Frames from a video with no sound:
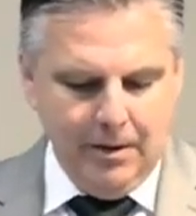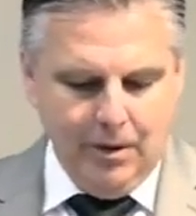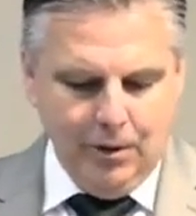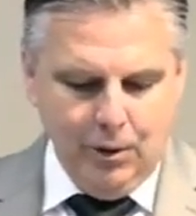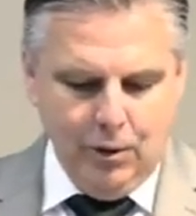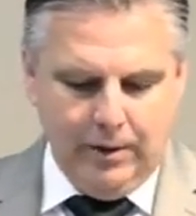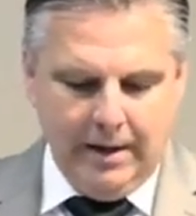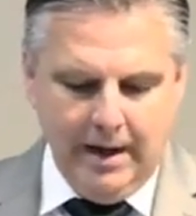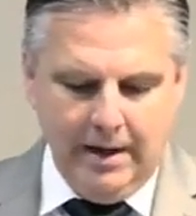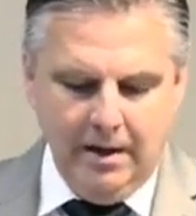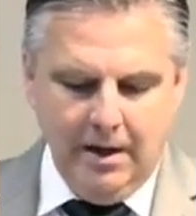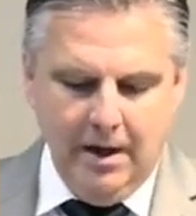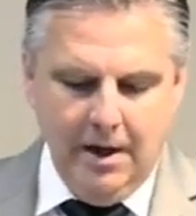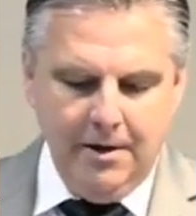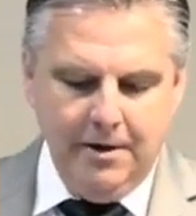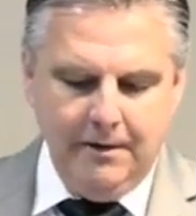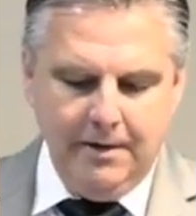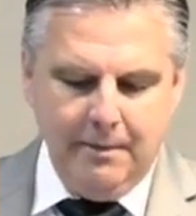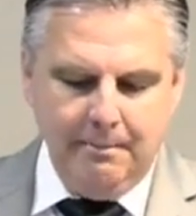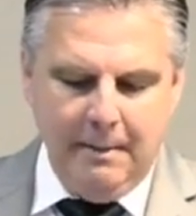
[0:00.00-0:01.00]
Who can
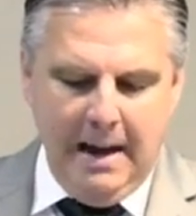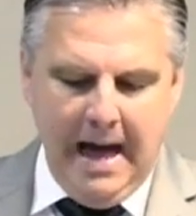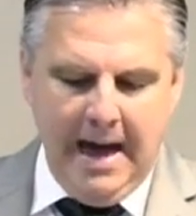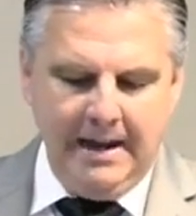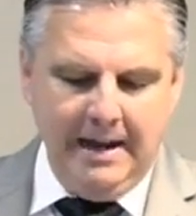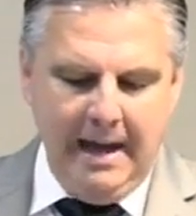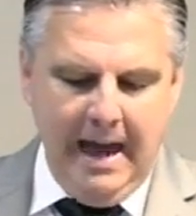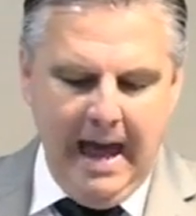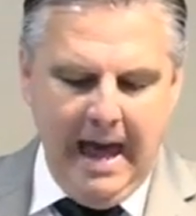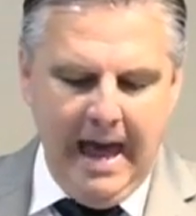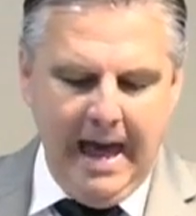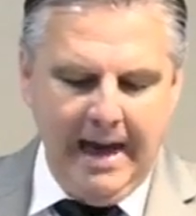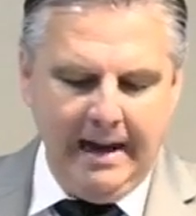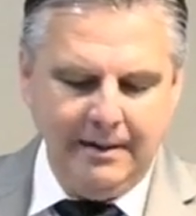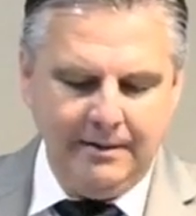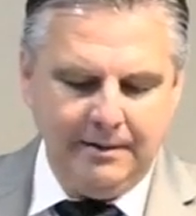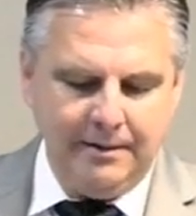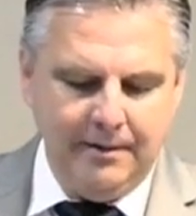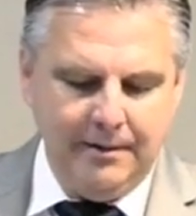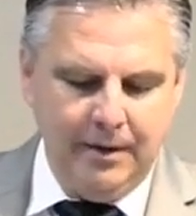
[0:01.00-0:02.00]
utter the mighty
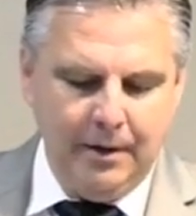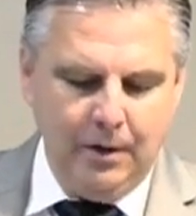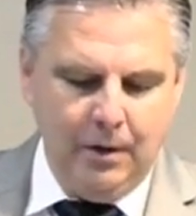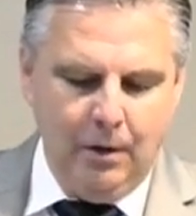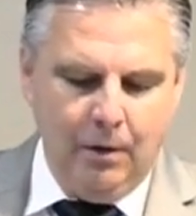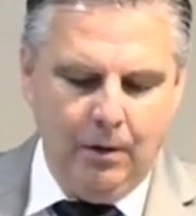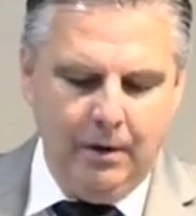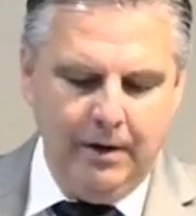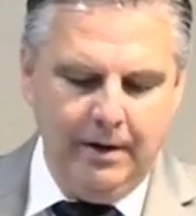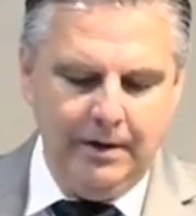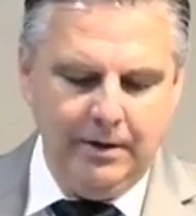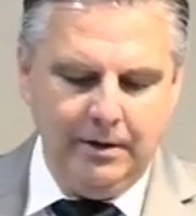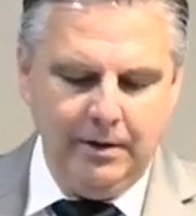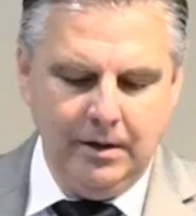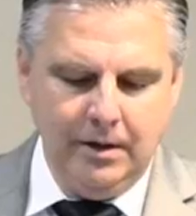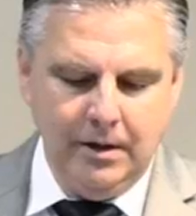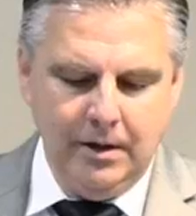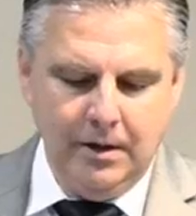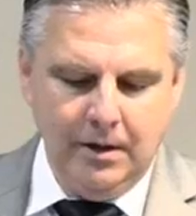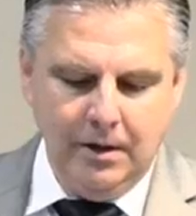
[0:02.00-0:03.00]
acts of the Lord? And
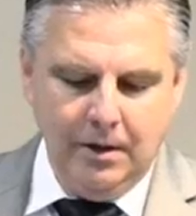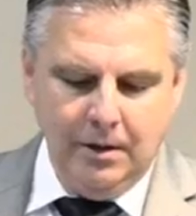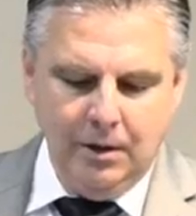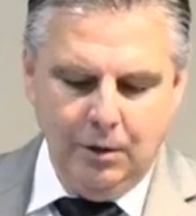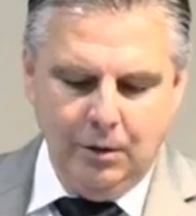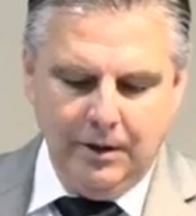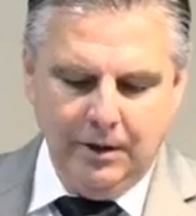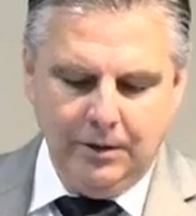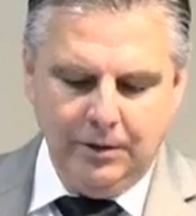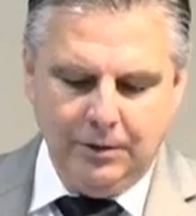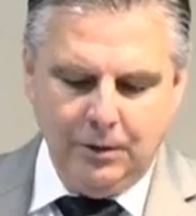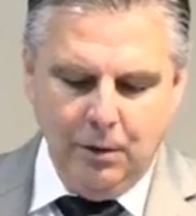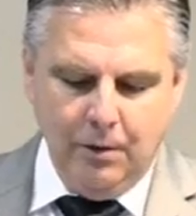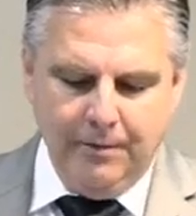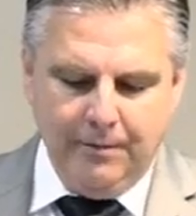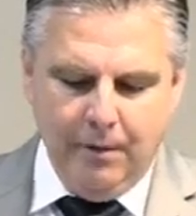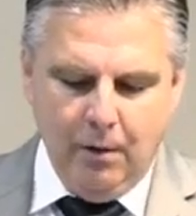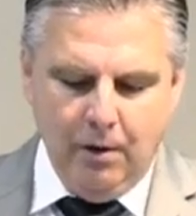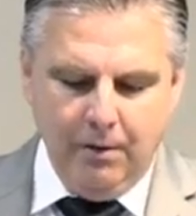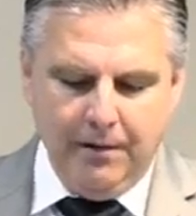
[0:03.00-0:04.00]
who can show
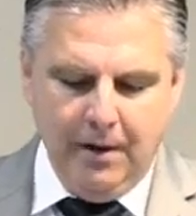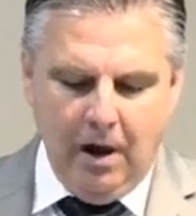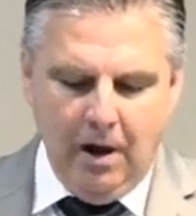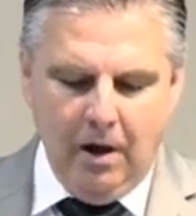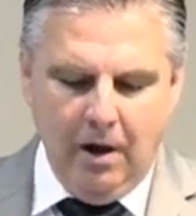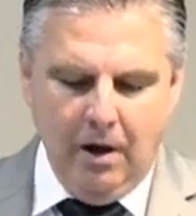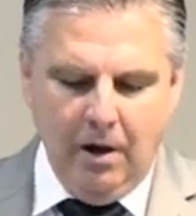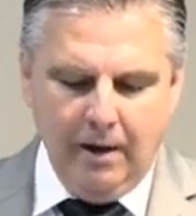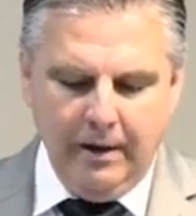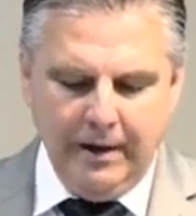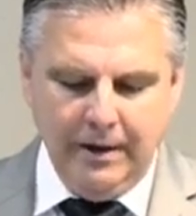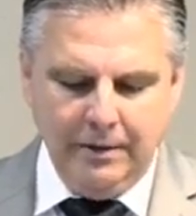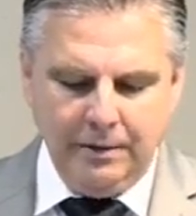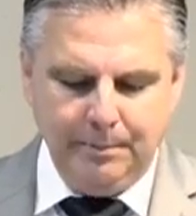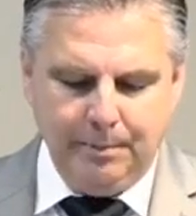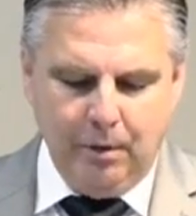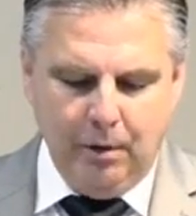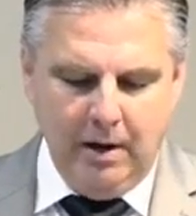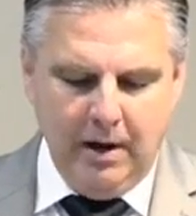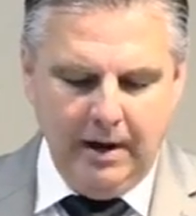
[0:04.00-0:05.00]
forth all his
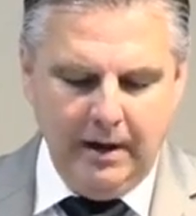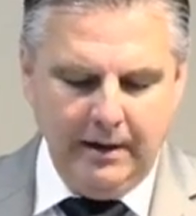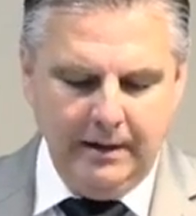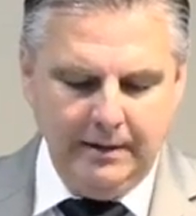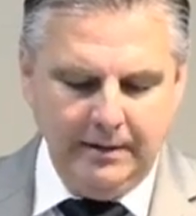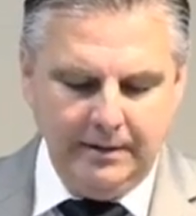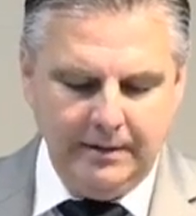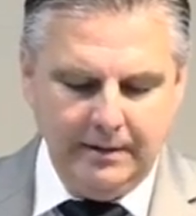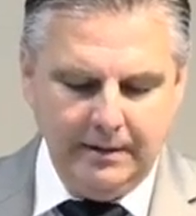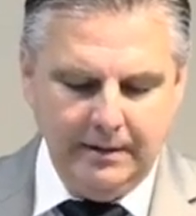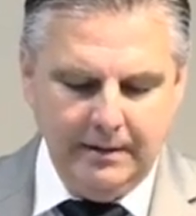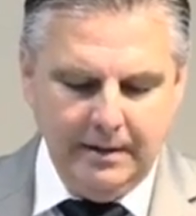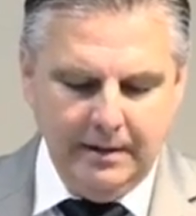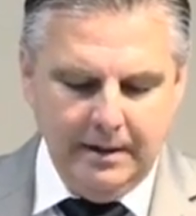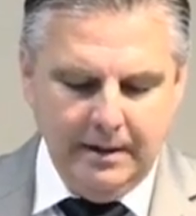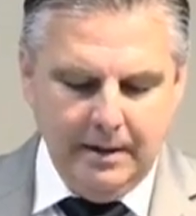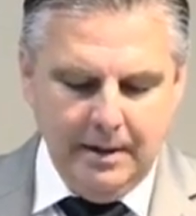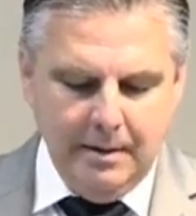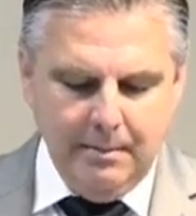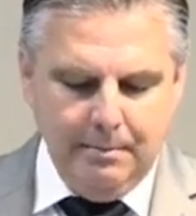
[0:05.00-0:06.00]
praise.
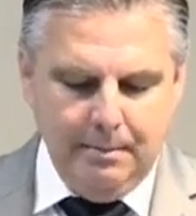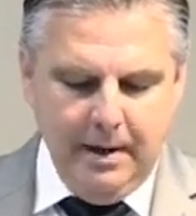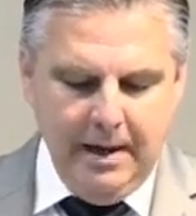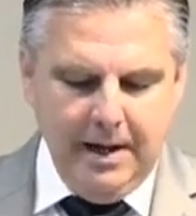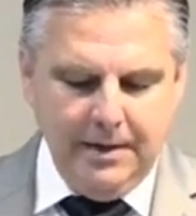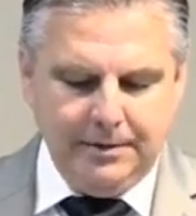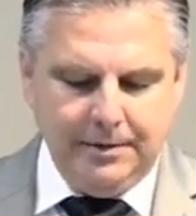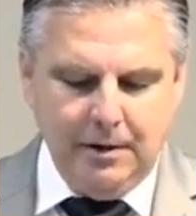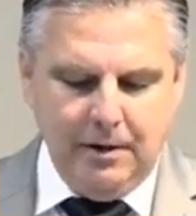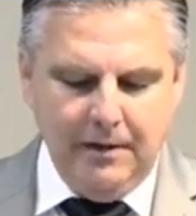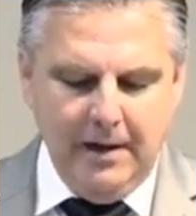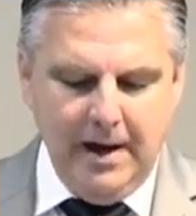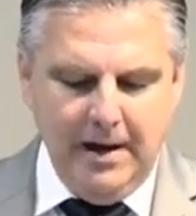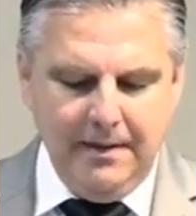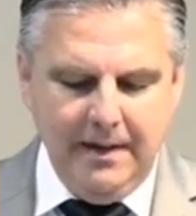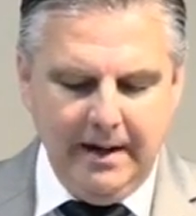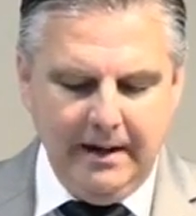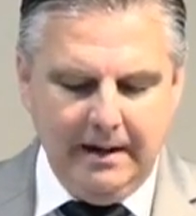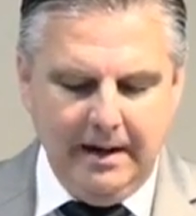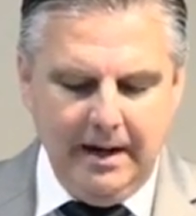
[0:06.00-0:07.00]
Blessed are they
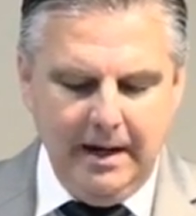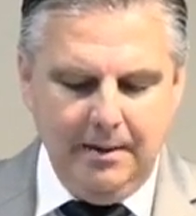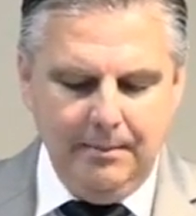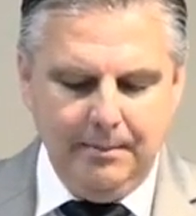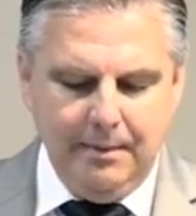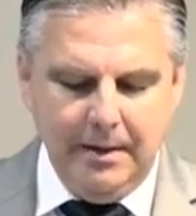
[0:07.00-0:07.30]
that keep